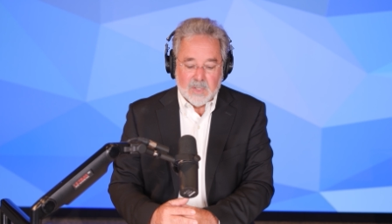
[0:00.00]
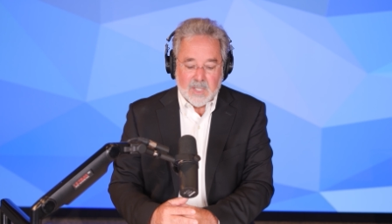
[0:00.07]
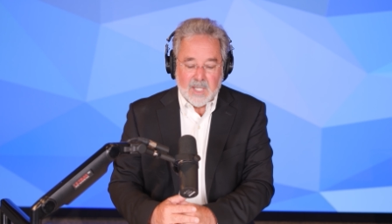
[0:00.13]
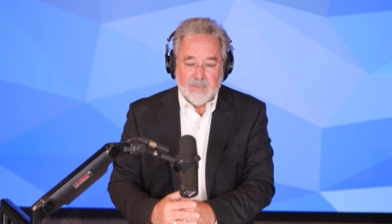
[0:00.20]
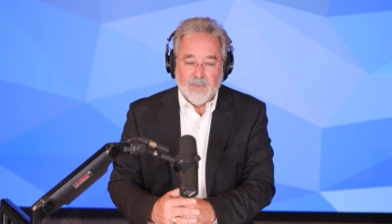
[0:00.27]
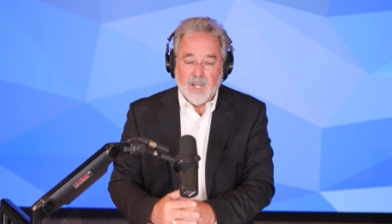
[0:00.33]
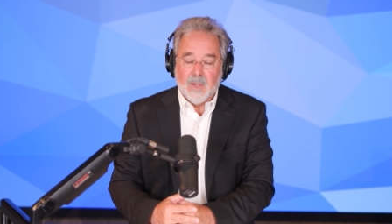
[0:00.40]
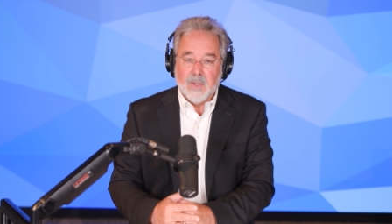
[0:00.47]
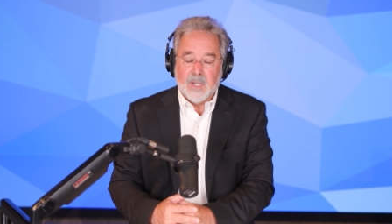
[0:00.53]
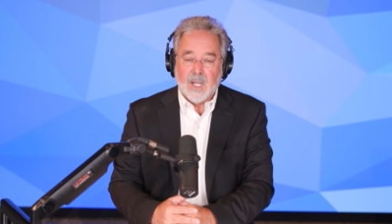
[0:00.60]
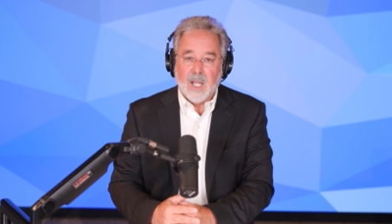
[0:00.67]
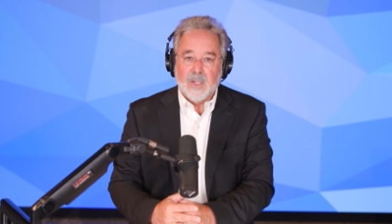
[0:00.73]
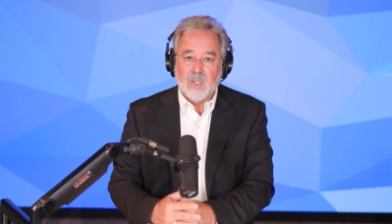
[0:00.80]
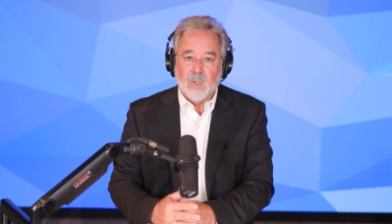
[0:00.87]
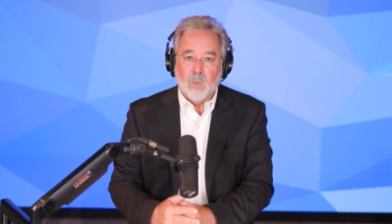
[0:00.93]
Say, Father
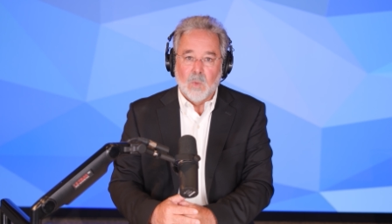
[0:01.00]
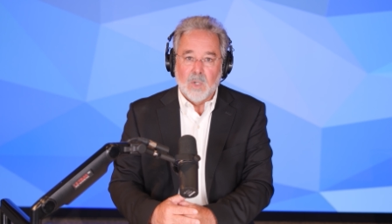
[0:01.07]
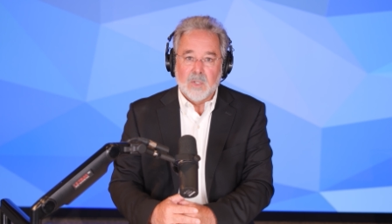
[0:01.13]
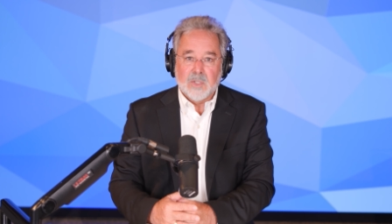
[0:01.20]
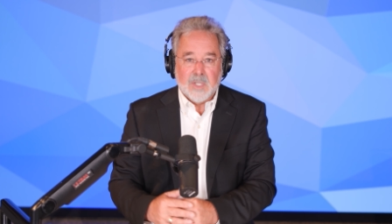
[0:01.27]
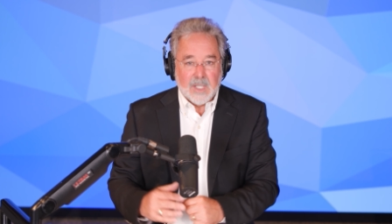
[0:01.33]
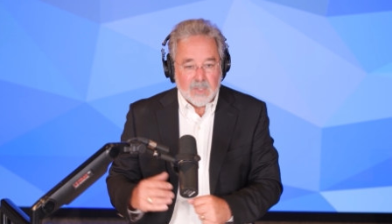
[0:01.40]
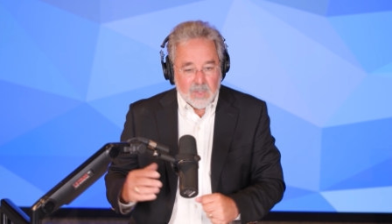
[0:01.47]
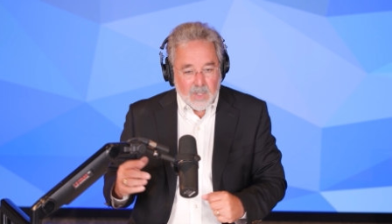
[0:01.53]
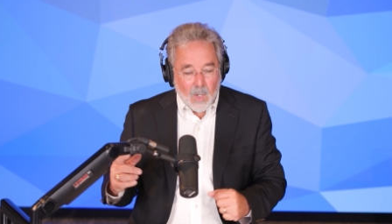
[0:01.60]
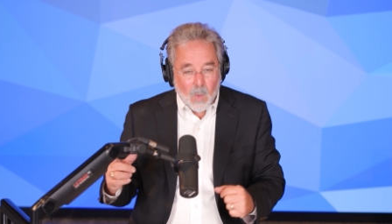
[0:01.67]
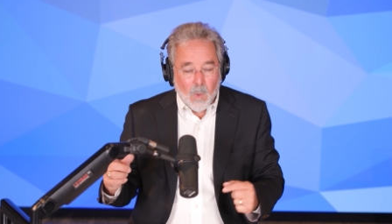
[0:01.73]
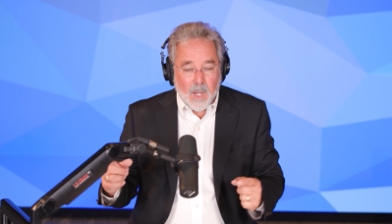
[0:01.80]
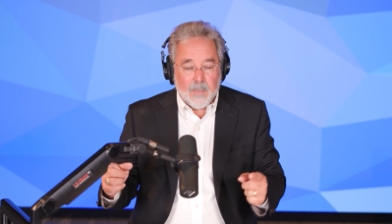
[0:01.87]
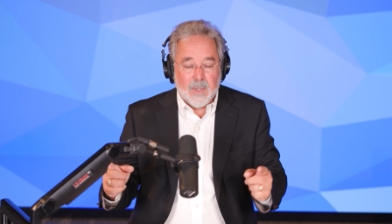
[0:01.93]
God, your word says, No
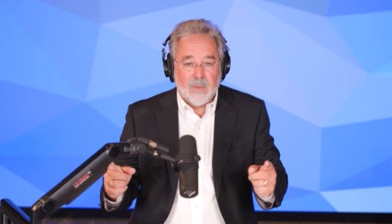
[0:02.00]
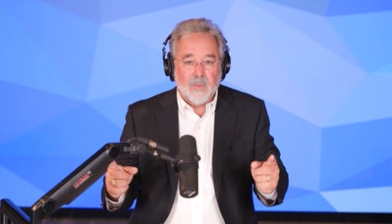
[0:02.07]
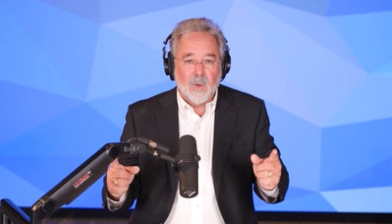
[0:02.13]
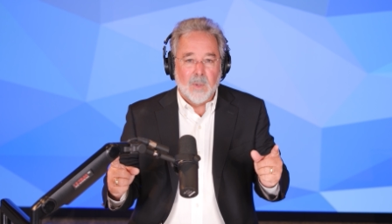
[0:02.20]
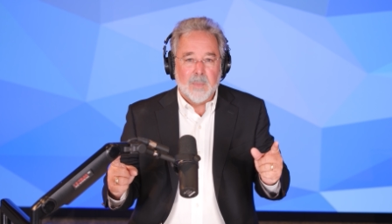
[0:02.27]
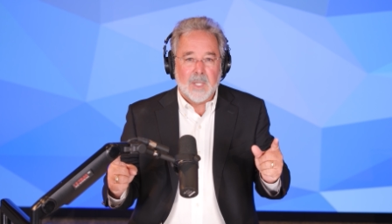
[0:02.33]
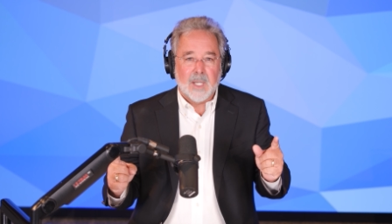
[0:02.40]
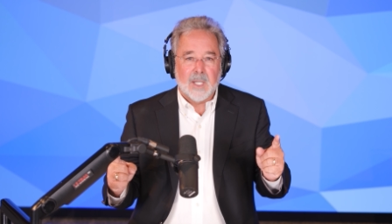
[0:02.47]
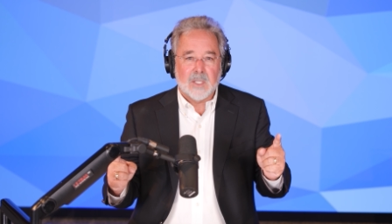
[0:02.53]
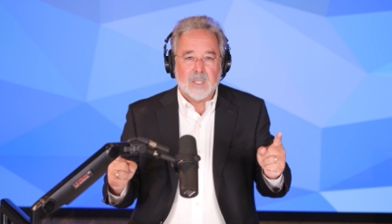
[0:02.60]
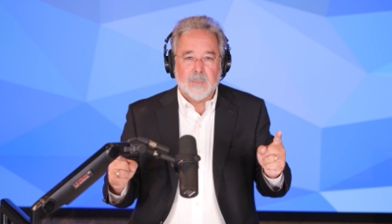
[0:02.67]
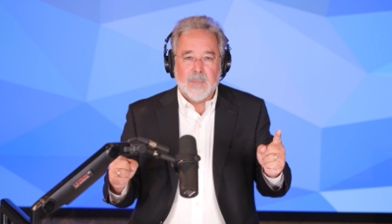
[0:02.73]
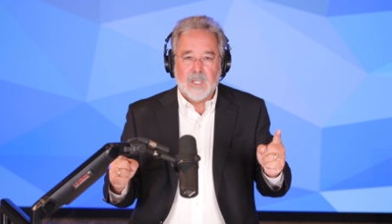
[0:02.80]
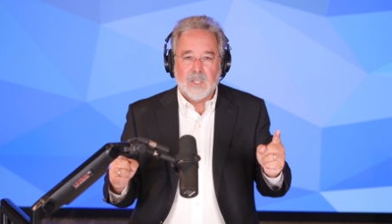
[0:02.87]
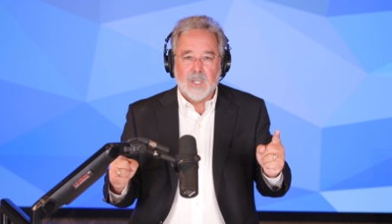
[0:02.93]
weapon formed
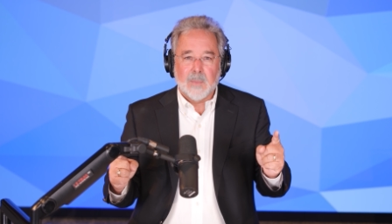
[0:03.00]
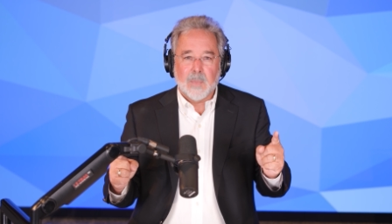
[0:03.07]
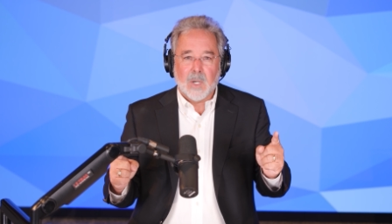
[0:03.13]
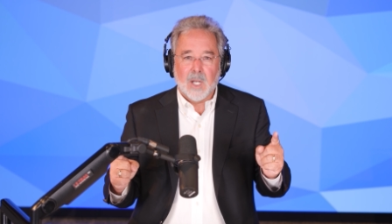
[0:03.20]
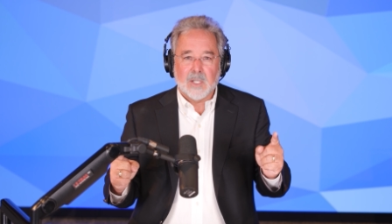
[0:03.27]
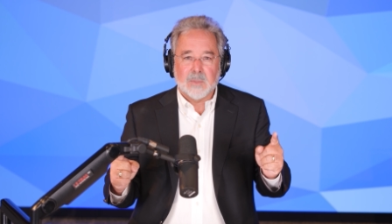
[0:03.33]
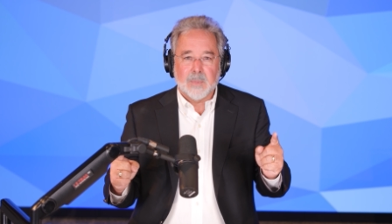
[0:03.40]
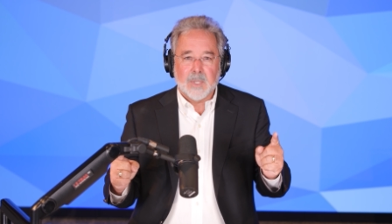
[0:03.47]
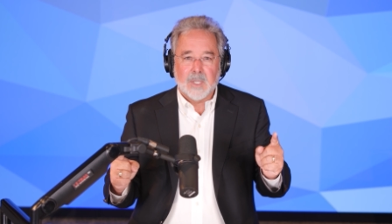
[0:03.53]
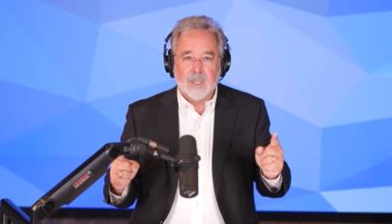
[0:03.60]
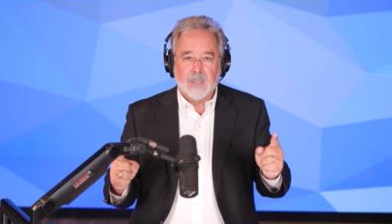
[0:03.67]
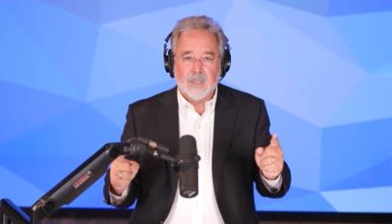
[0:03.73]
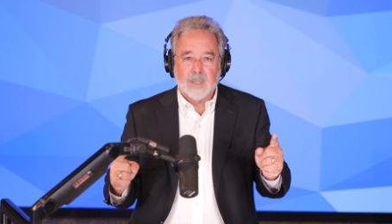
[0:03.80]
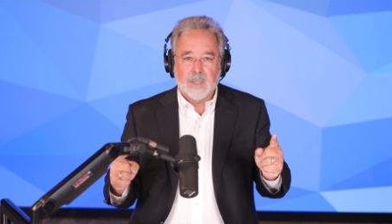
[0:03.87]
against me shall prosper.